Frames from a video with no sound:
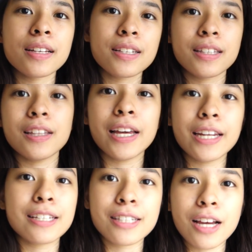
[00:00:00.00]
the
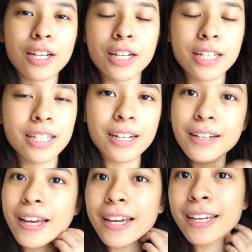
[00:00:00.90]
lighting's not good.
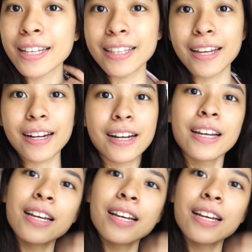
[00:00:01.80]
Okay, there.